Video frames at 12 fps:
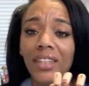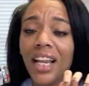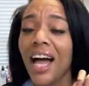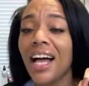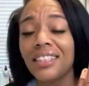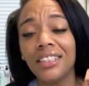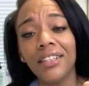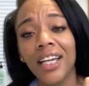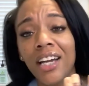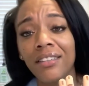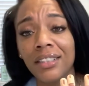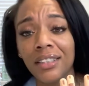I still
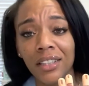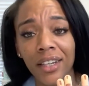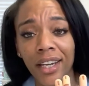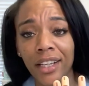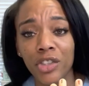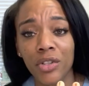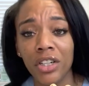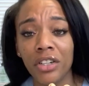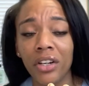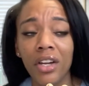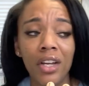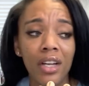have this nail hand trainer